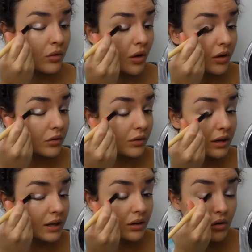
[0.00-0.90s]
Not that I'd
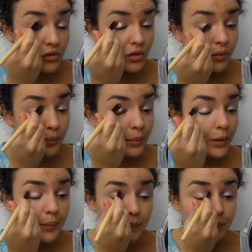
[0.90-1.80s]
really use them,
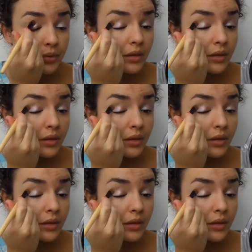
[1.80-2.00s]
but